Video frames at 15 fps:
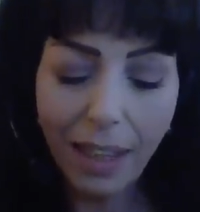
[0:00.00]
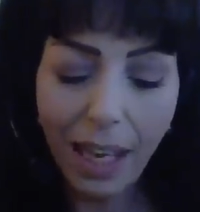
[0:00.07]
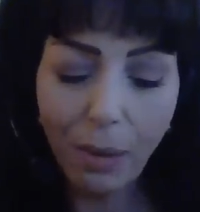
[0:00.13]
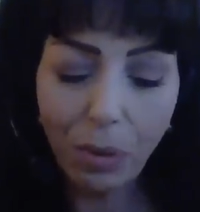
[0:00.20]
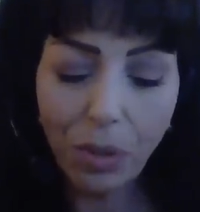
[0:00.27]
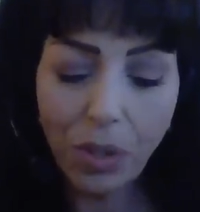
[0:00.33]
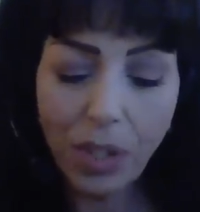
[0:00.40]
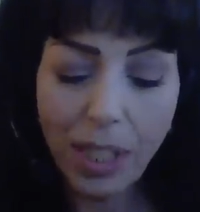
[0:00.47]
I
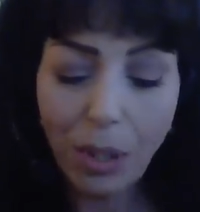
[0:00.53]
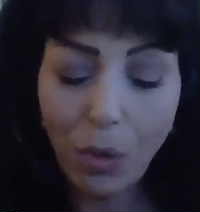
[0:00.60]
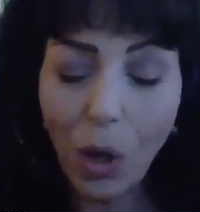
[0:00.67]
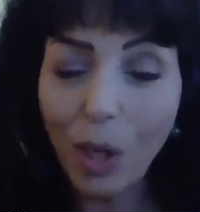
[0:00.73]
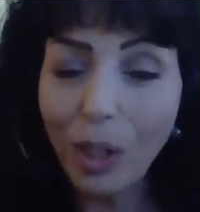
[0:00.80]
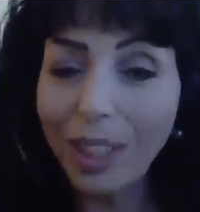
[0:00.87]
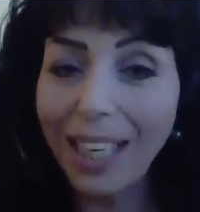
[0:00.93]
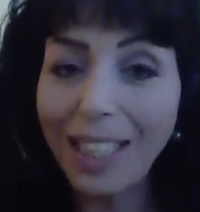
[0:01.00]
will see you
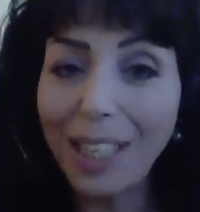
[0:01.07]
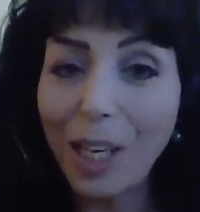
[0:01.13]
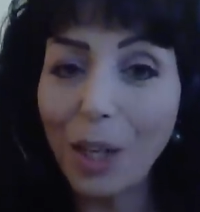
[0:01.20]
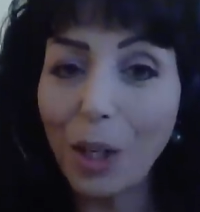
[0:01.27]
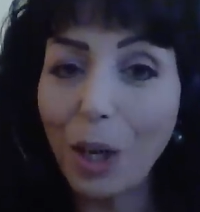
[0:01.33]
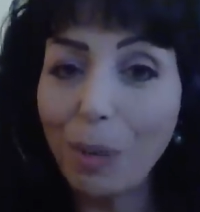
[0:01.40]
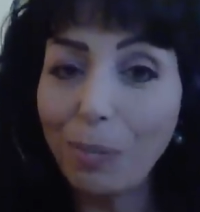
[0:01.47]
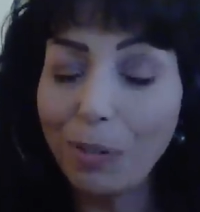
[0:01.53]
all again in
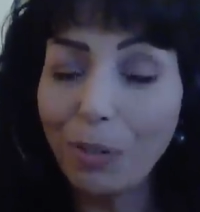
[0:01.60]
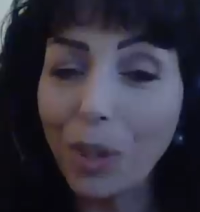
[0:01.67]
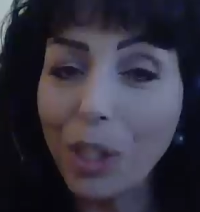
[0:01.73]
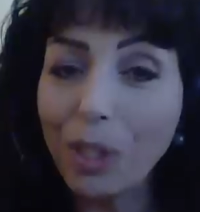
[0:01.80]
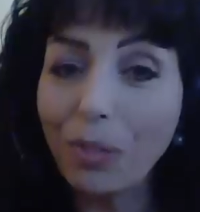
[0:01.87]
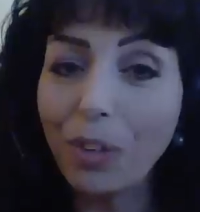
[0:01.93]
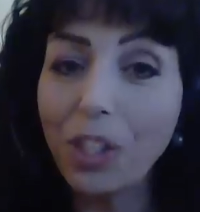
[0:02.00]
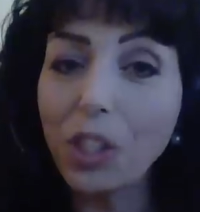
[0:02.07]
a couple of
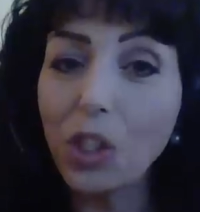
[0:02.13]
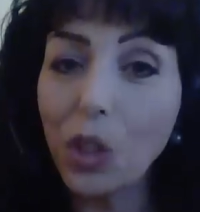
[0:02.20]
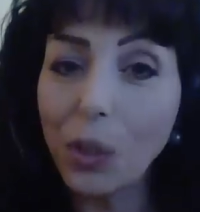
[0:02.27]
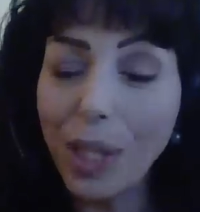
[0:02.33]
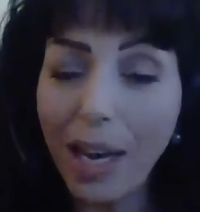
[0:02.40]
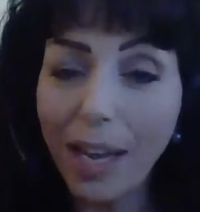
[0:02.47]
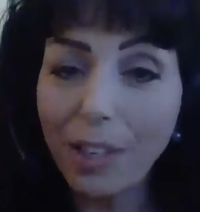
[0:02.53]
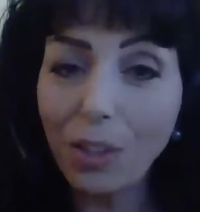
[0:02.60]
weeks for the
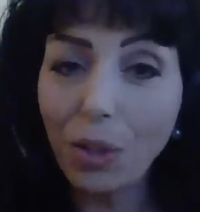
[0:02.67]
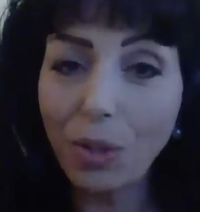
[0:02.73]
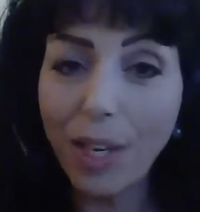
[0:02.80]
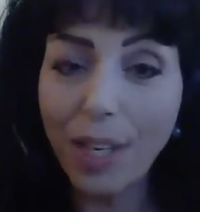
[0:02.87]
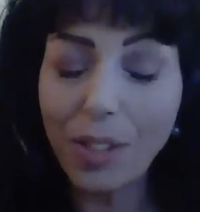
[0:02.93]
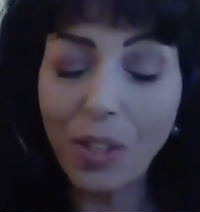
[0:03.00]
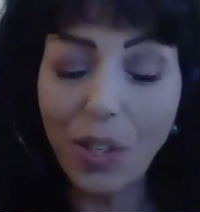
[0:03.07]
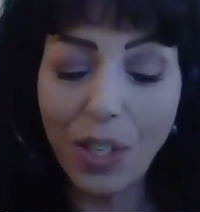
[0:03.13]
July
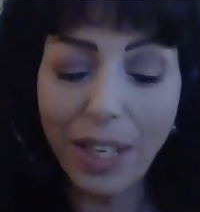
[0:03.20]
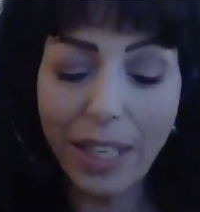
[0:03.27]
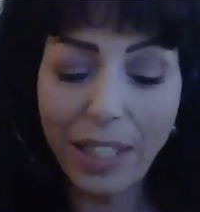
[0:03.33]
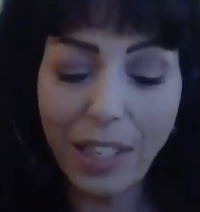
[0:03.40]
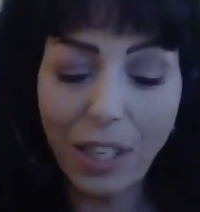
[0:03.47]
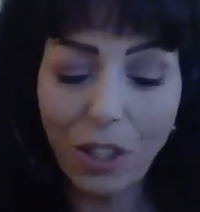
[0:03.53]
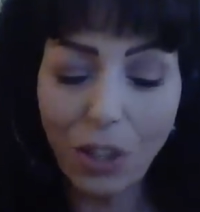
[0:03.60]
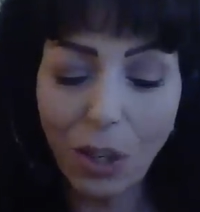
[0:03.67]

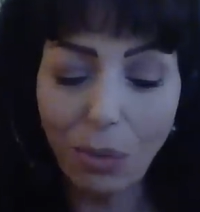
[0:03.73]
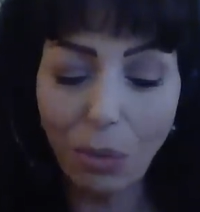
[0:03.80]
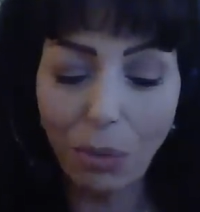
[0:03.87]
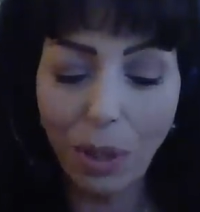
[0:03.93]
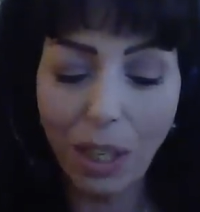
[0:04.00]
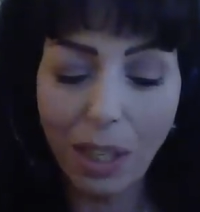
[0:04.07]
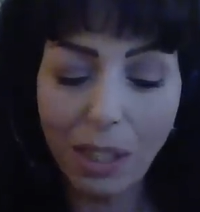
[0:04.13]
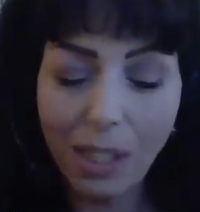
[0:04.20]
2019 general
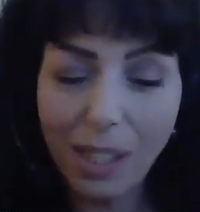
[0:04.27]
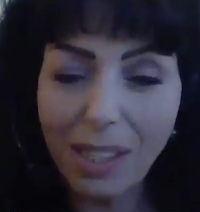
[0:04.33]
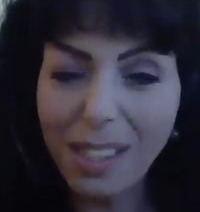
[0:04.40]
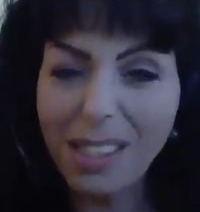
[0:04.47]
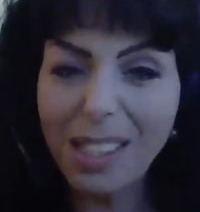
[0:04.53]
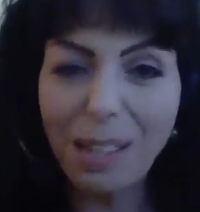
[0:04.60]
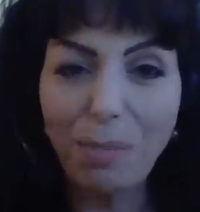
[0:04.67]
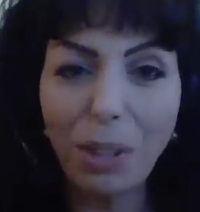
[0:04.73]
readings. Doesn't
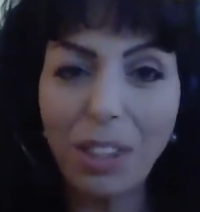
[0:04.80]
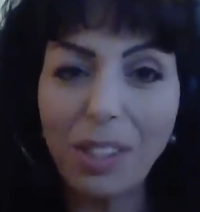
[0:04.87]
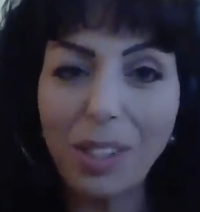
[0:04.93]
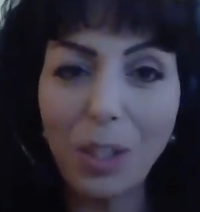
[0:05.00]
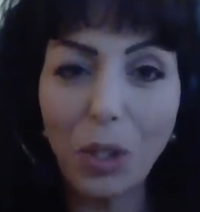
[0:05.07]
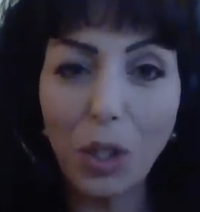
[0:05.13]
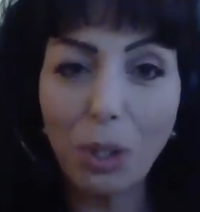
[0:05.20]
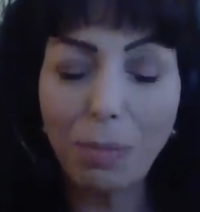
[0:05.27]
it seem like
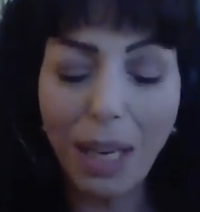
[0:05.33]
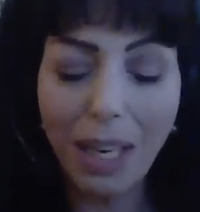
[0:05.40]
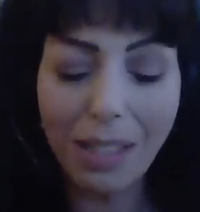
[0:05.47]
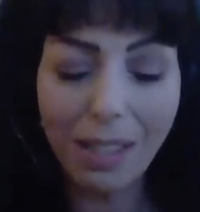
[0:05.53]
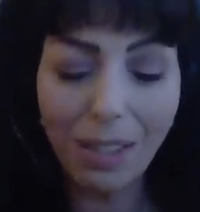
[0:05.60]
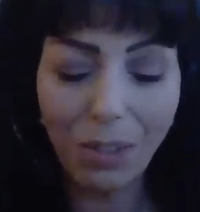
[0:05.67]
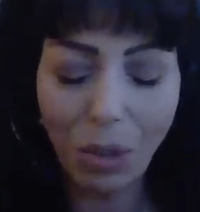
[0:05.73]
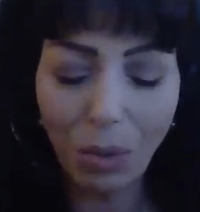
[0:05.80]
this year is
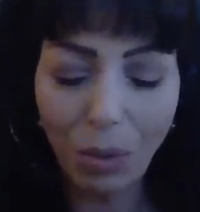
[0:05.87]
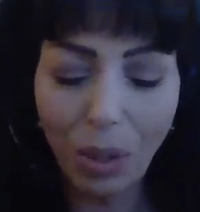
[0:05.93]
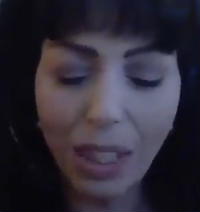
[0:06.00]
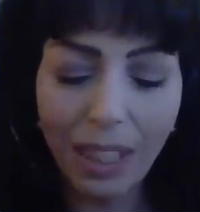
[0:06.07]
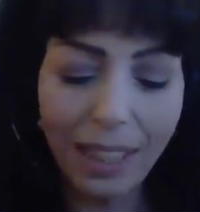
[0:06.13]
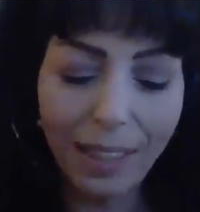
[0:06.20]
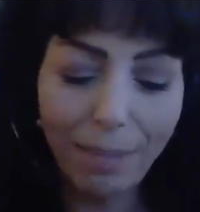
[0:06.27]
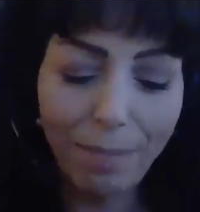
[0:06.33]
passing so
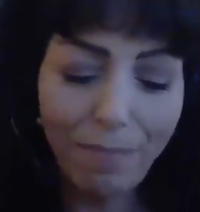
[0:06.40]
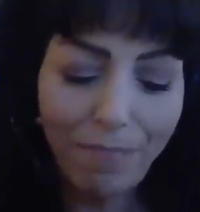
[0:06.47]
quickly?